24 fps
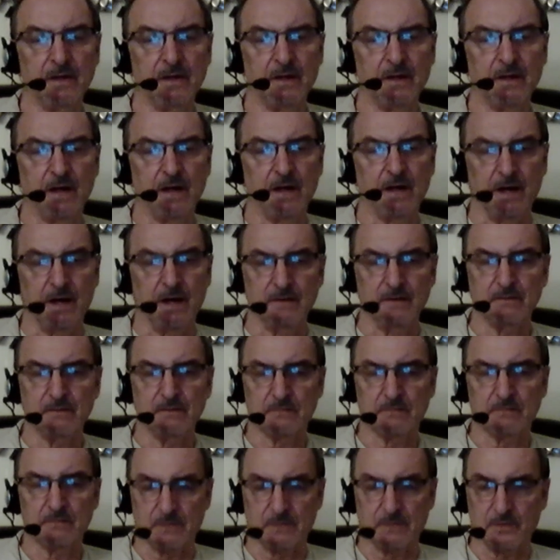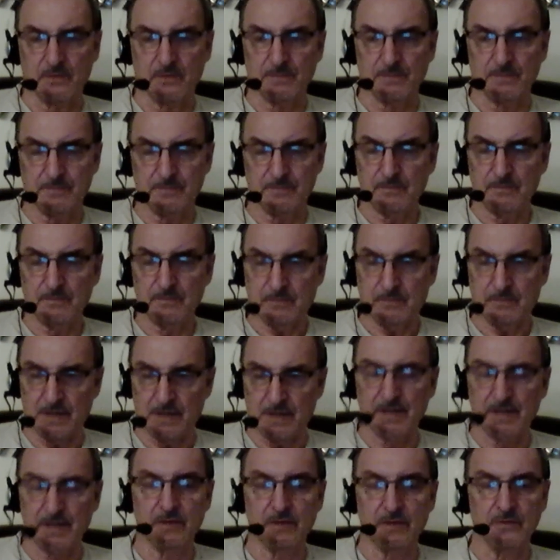And there were many
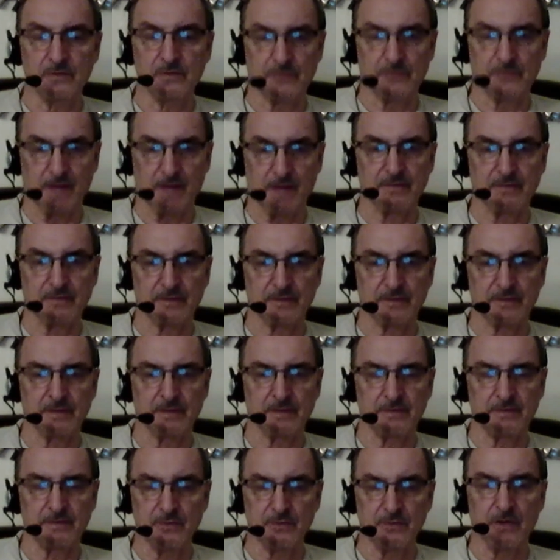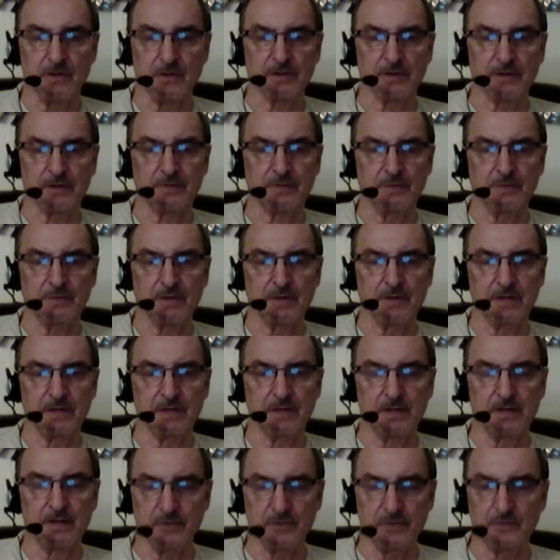who traveled and knew our community and
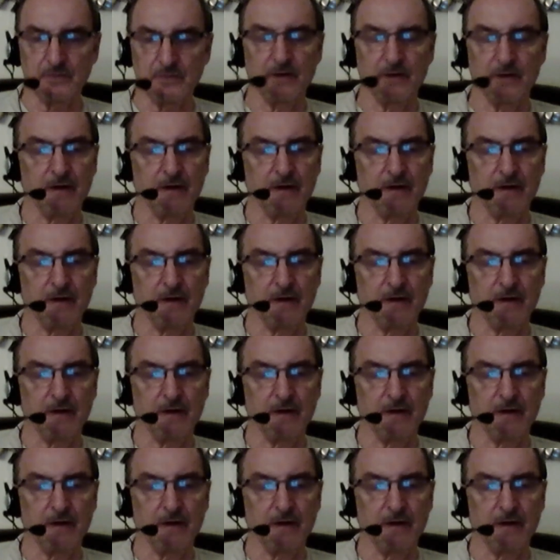knew